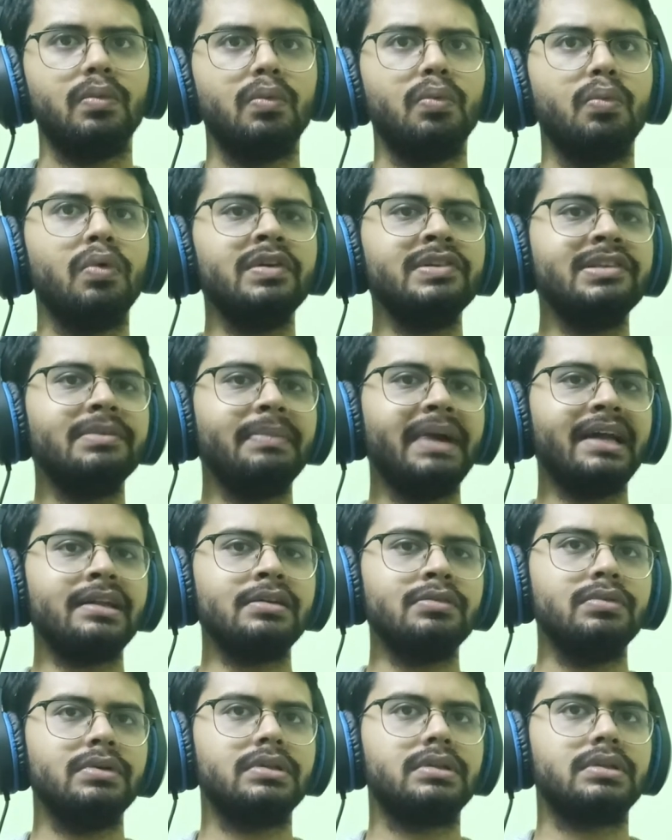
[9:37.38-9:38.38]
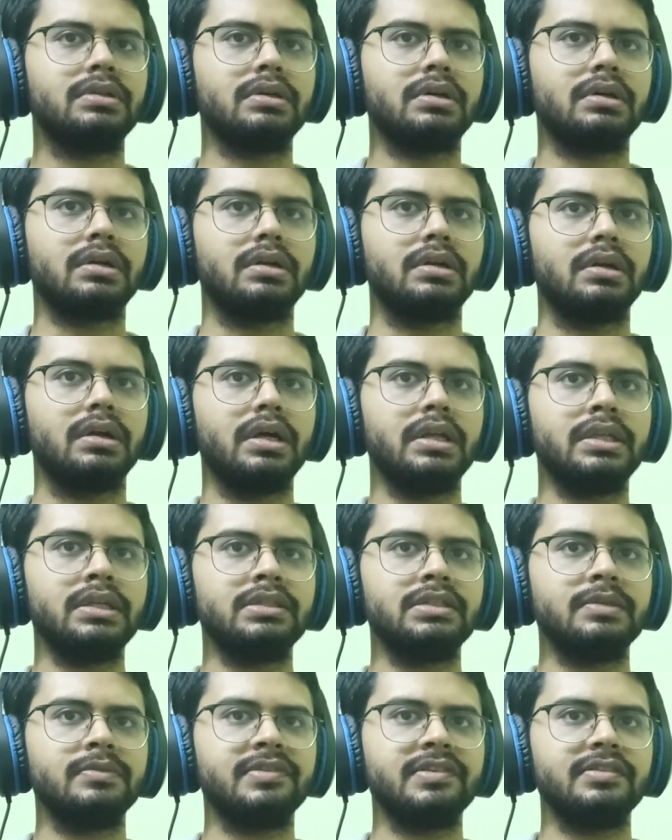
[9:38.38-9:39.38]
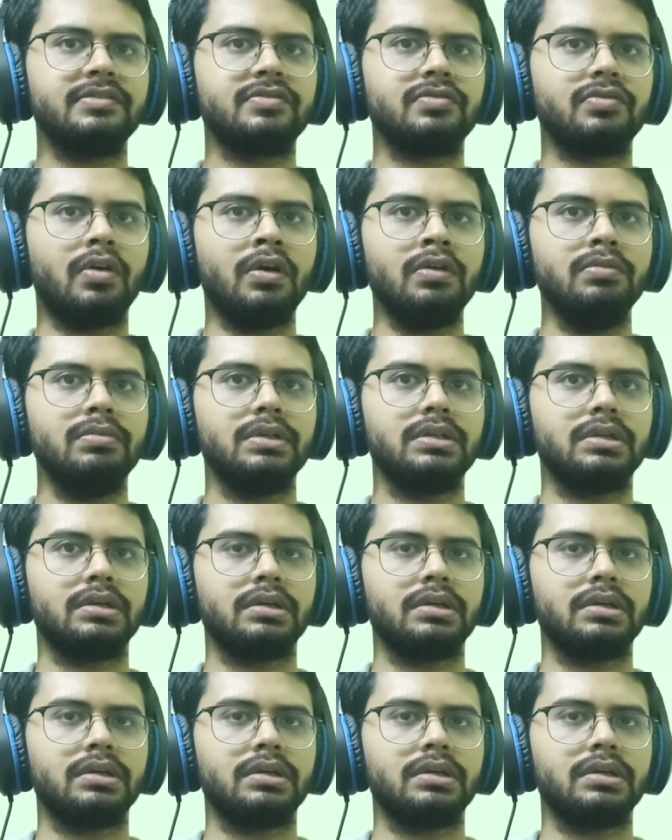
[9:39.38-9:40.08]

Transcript: What's the matter with her? I think something's wrong